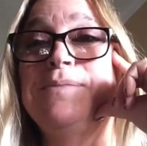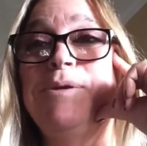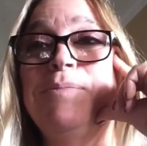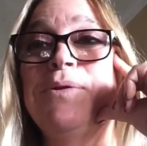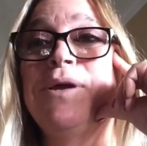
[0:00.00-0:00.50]

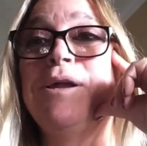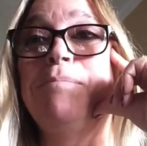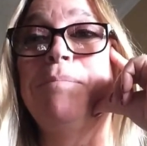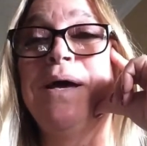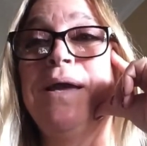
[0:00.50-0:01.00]
People are going to
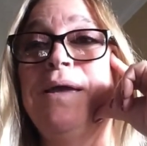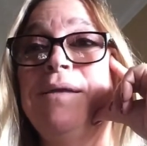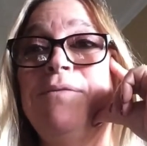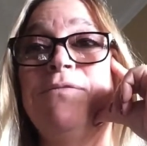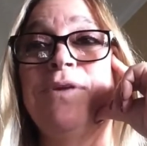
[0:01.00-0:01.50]
buy
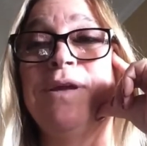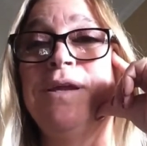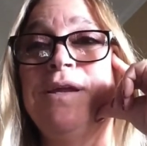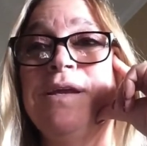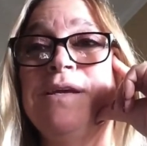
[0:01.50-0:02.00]
it for
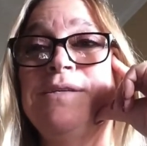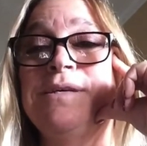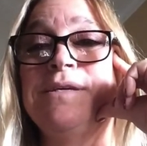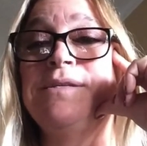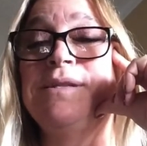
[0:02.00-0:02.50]
99 cents,